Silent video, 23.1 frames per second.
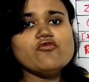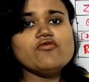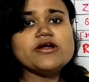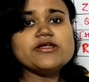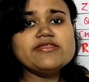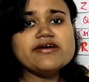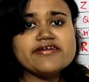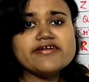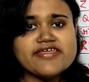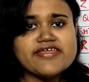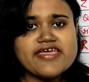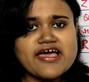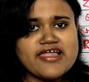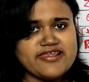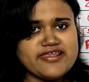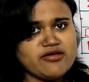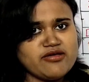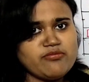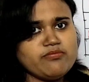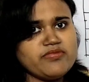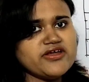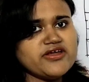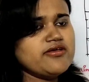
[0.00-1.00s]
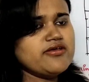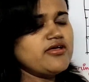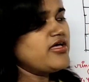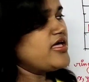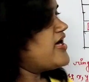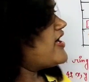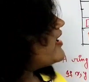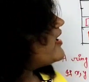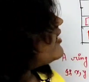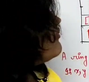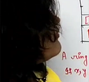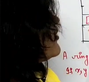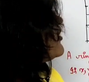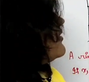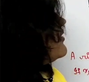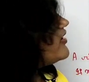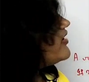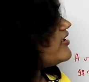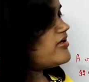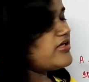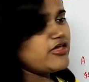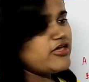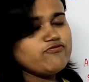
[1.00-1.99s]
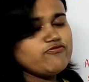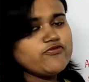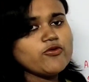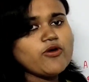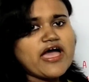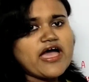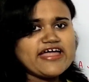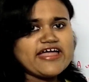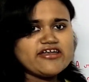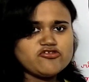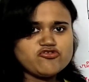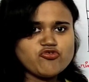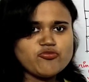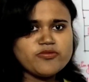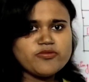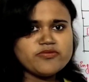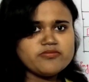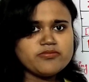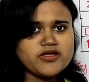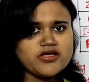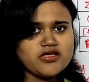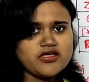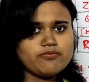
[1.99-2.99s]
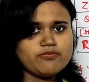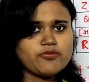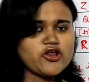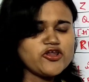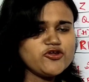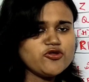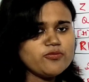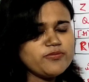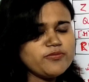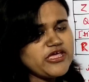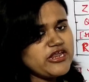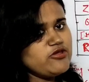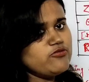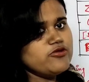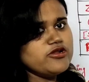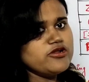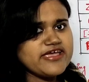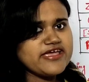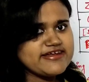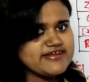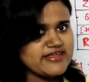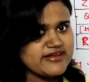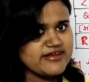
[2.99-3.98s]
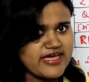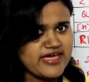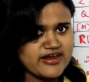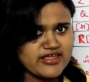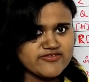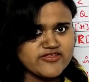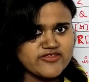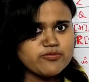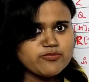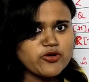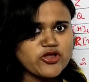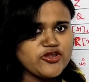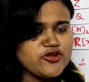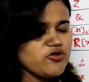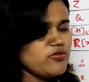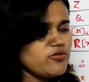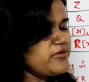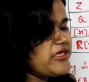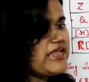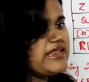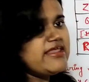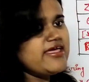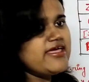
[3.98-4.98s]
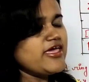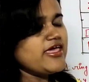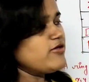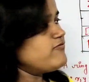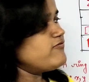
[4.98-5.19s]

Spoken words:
over the real number. Well, if you add two polynomial, you will get another polynomial.